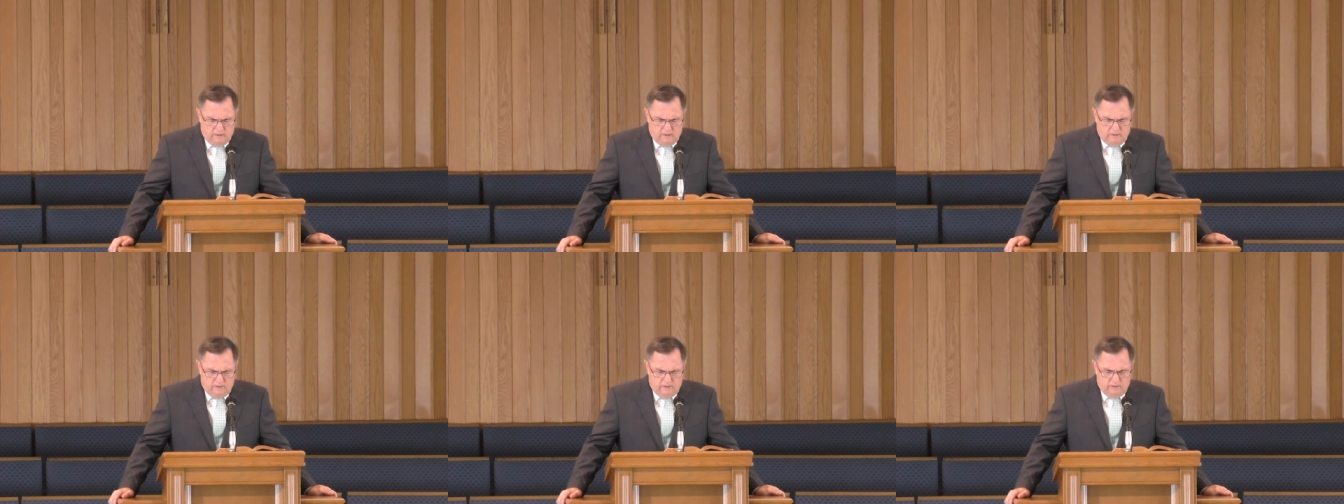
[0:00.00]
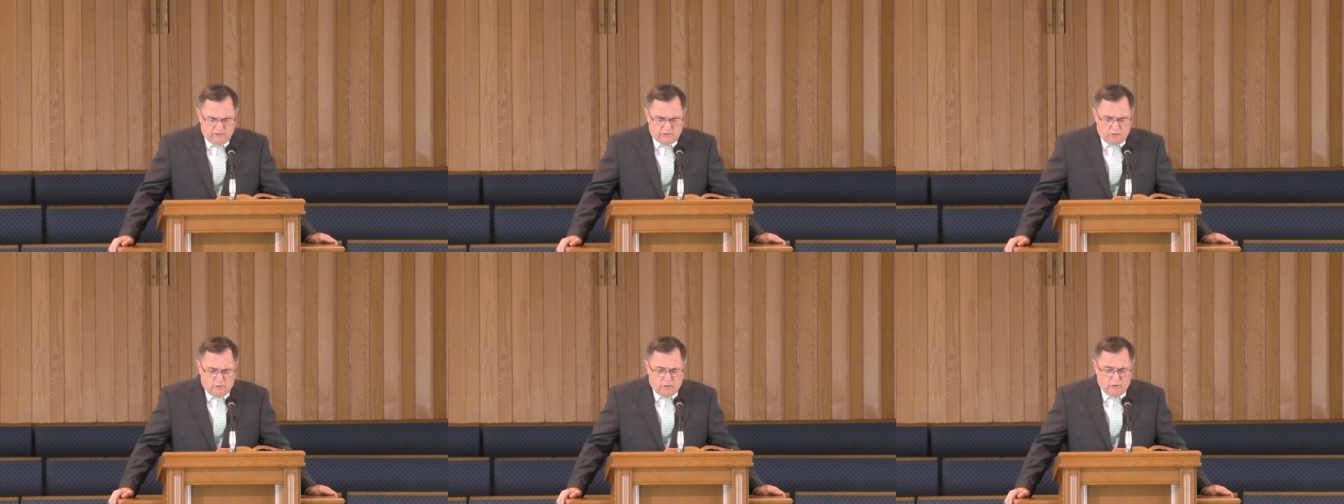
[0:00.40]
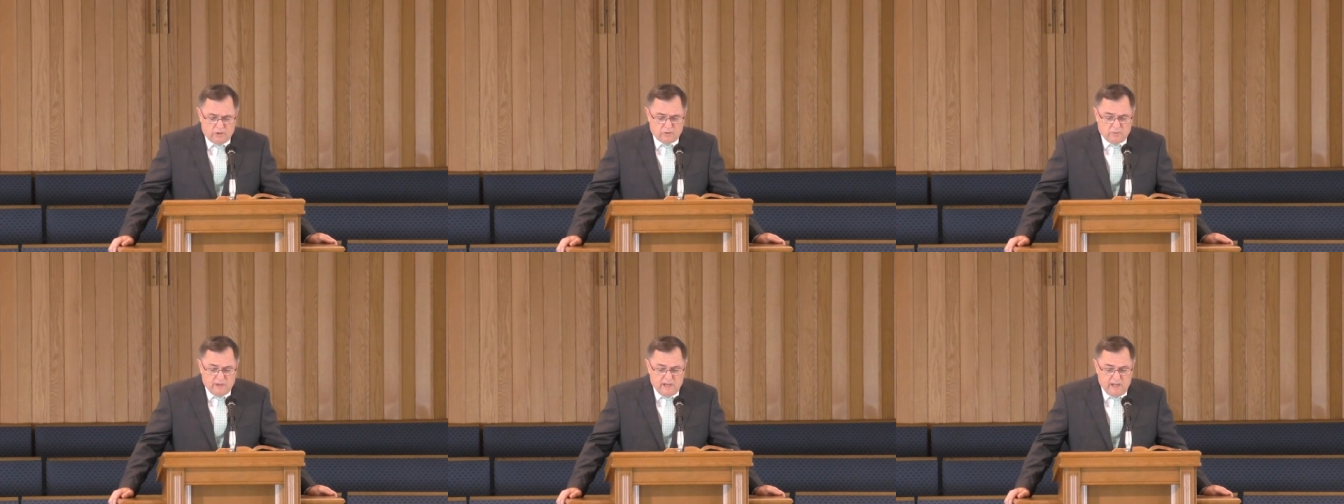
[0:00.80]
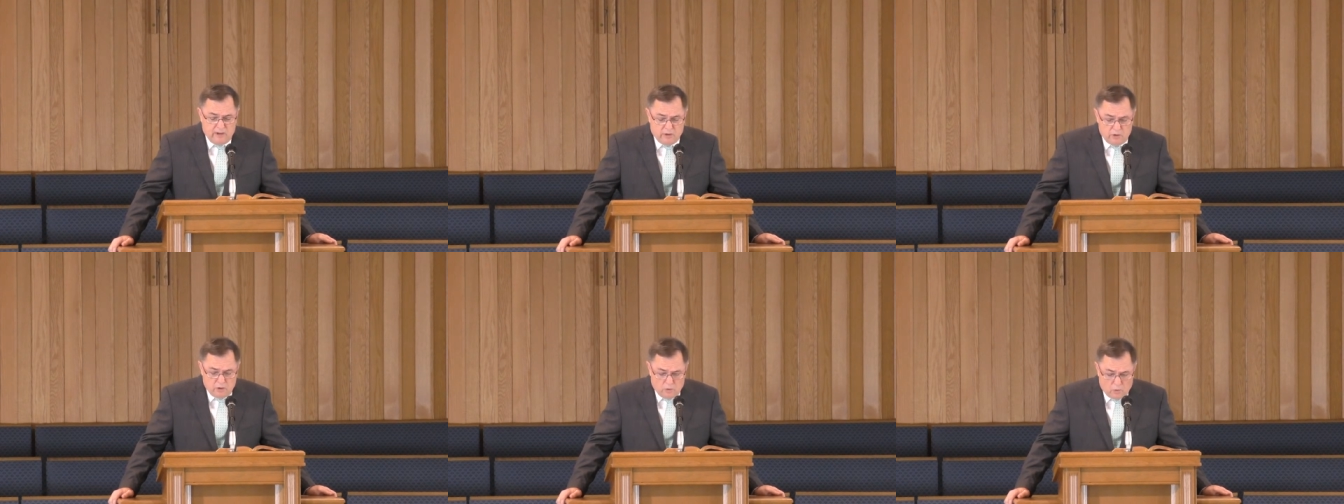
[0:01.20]
And so, Lord, as we hear
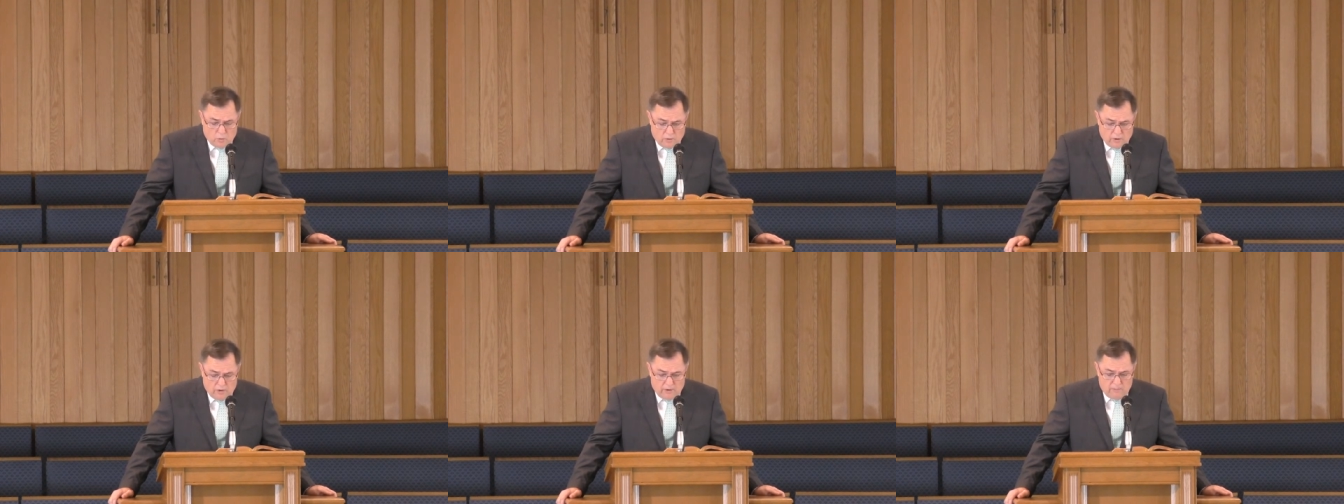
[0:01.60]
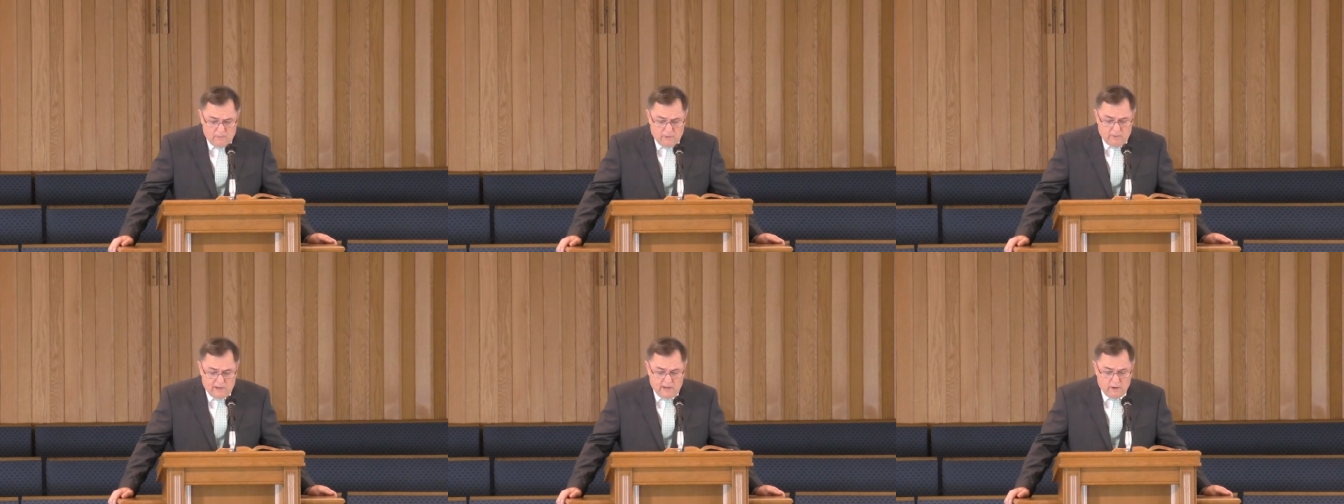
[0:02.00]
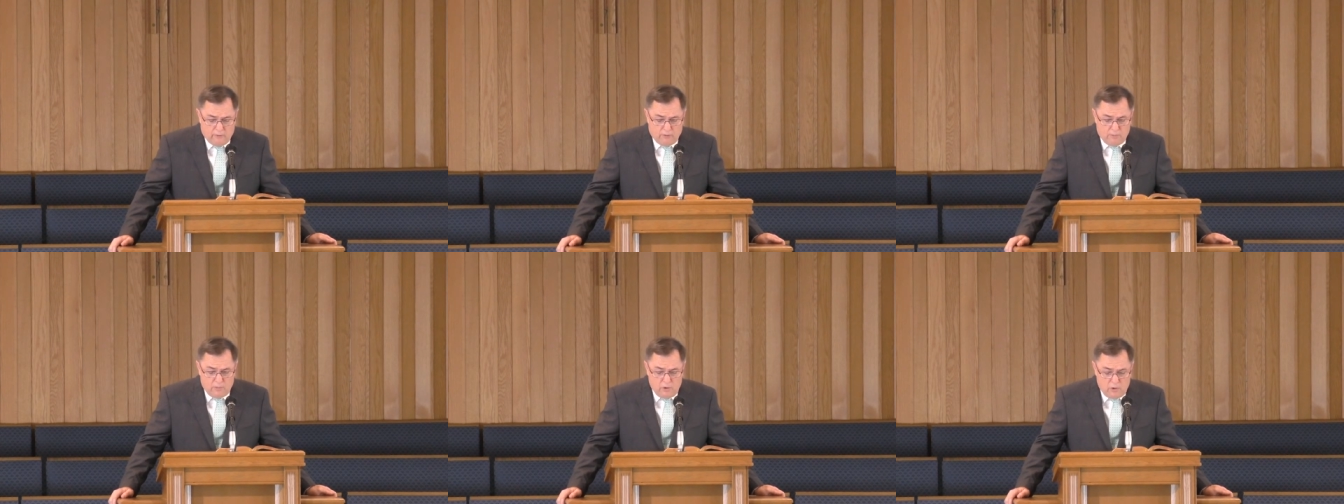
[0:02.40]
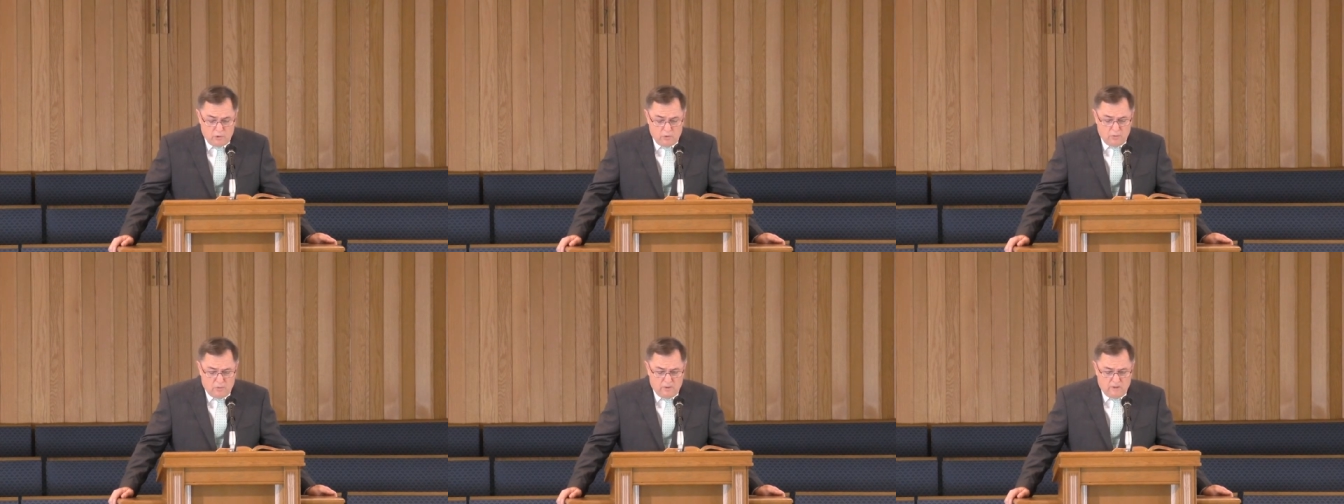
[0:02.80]
your word, may we hear from
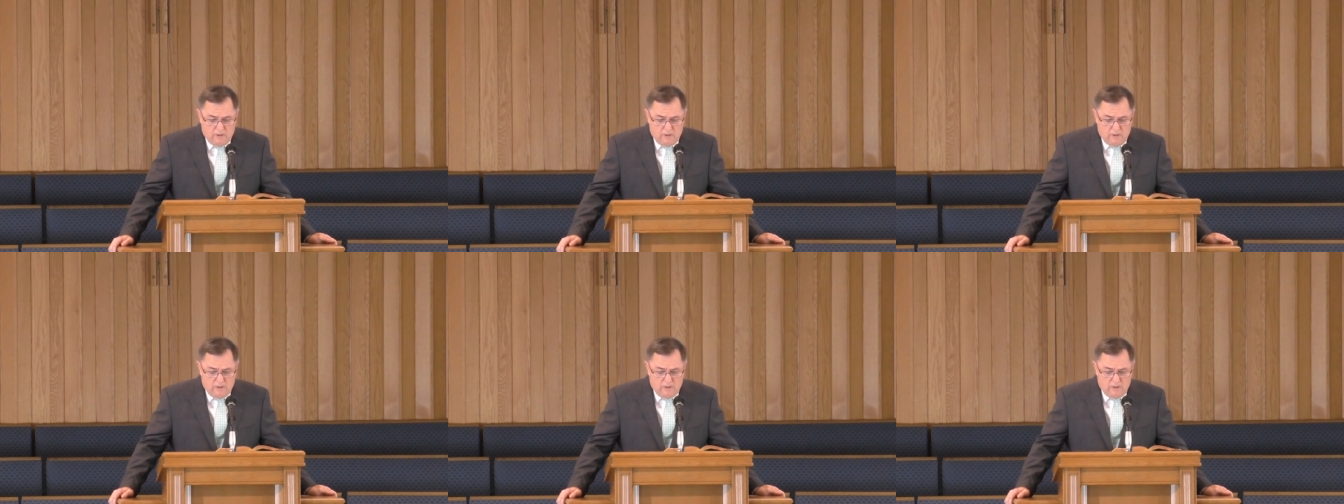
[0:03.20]
you.